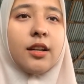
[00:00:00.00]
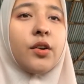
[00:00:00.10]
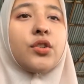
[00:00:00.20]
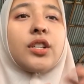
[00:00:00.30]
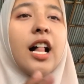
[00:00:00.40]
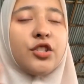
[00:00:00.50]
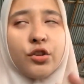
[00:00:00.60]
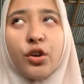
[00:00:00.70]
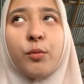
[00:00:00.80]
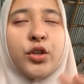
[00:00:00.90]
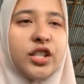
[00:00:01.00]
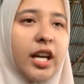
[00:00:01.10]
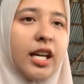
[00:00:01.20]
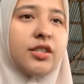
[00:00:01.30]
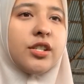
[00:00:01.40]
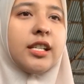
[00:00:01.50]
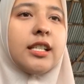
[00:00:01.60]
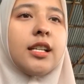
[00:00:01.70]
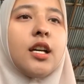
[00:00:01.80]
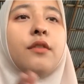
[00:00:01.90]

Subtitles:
cross-cultural communication,